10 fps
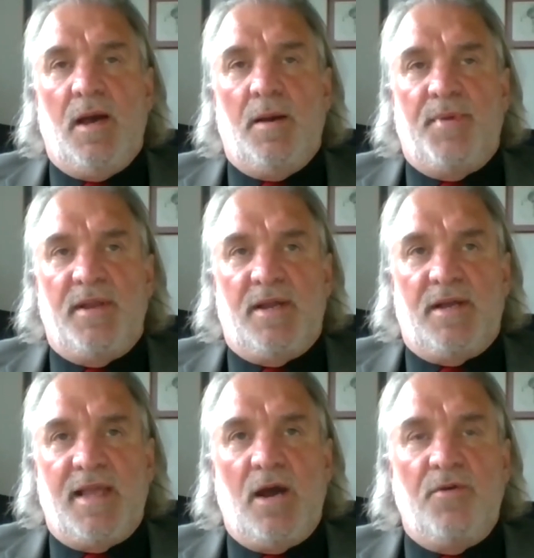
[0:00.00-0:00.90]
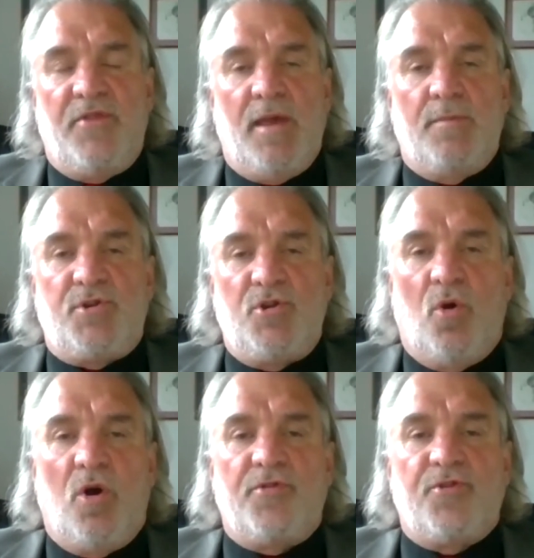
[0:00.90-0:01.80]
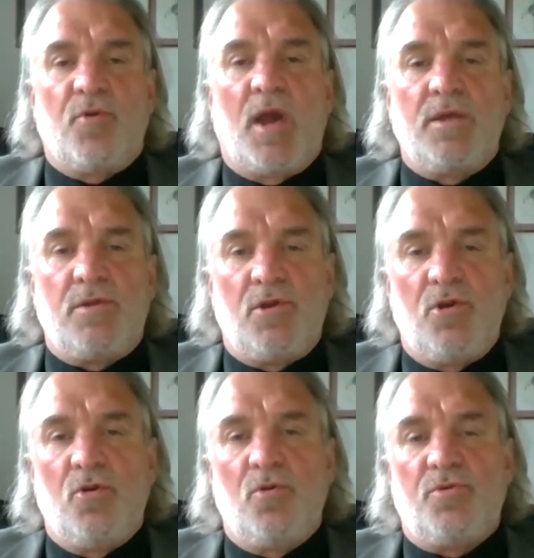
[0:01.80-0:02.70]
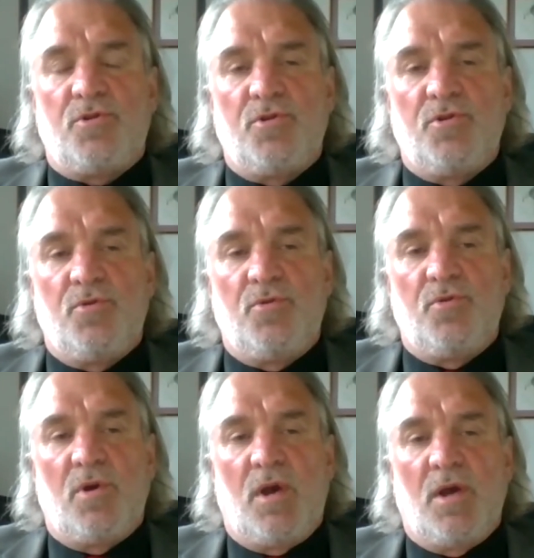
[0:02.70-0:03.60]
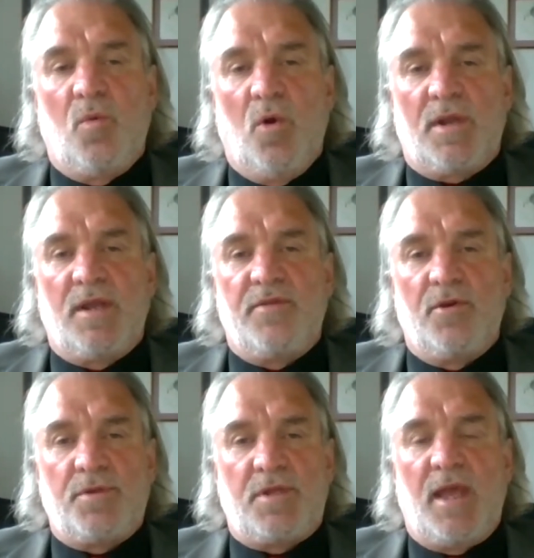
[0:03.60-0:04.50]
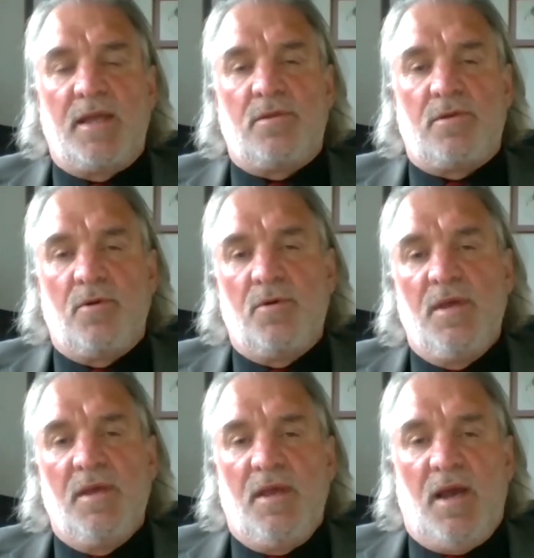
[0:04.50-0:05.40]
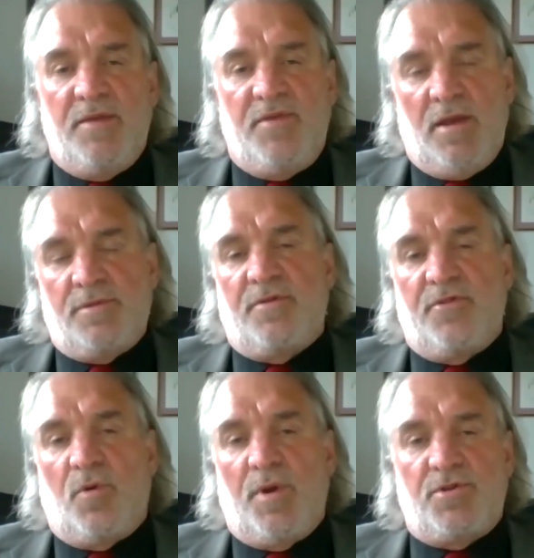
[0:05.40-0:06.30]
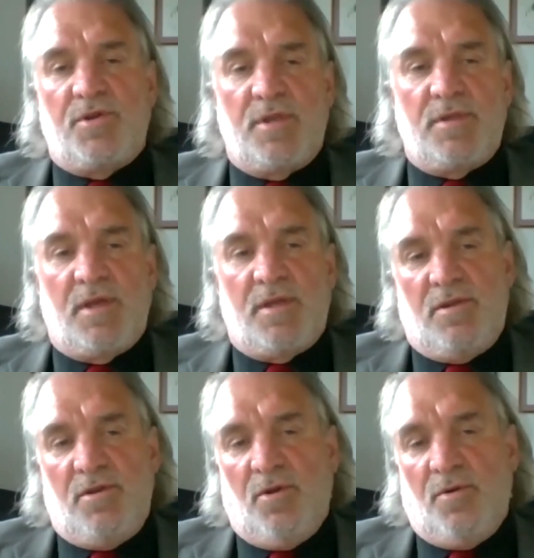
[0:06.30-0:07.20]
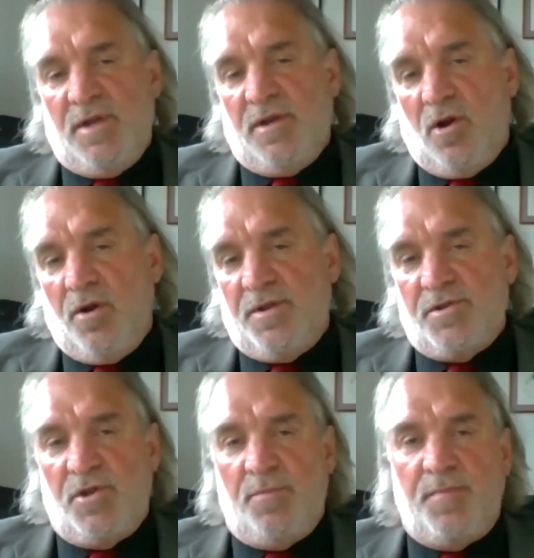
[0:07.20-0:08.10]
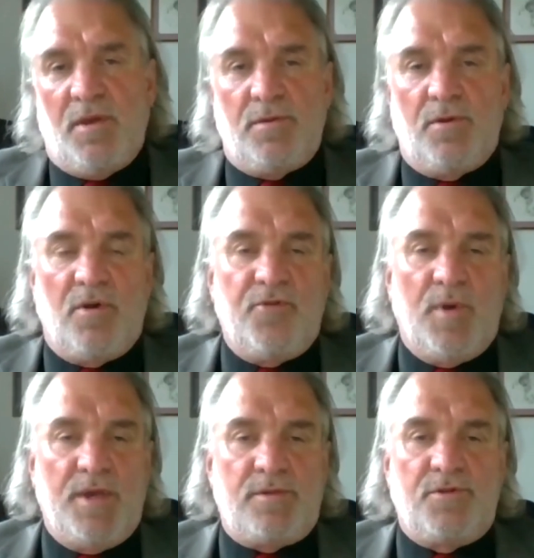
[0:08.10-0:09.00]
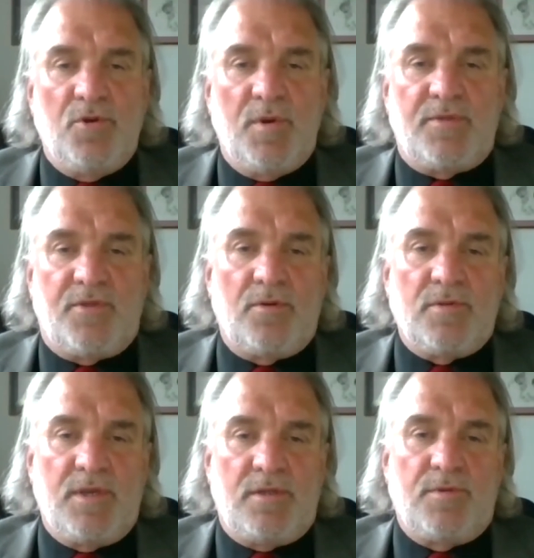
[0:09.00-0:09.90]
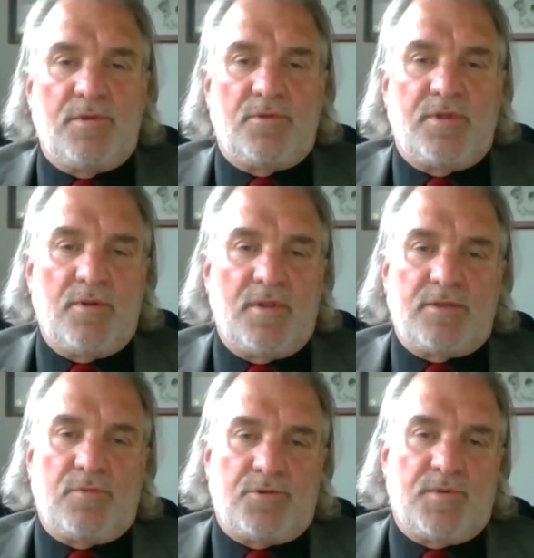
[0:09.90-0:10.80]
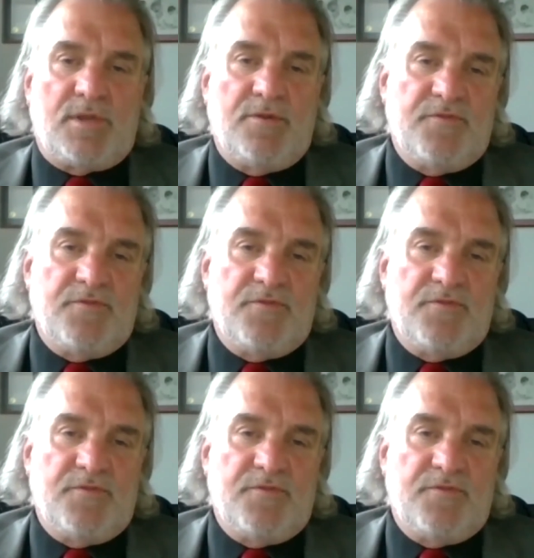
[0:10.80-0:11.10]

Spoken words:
but allow them to authorize you to work in their stead. So the answer to the question is that you don't need a guardianship because there are other ways to do it that are less restrictive.